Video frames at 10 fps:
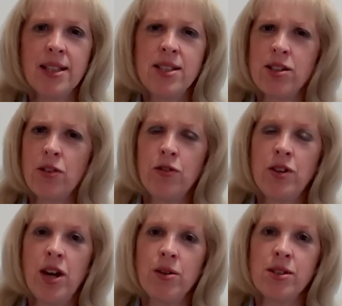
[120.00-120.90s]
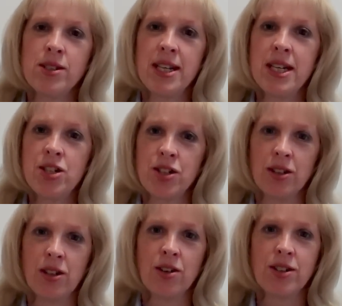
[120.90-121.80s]
this is often known as
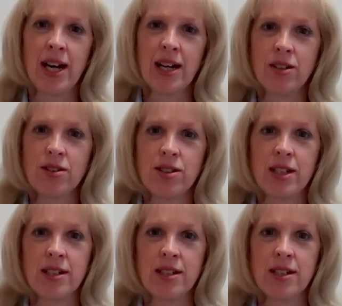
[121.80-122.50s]
initial or diagnostic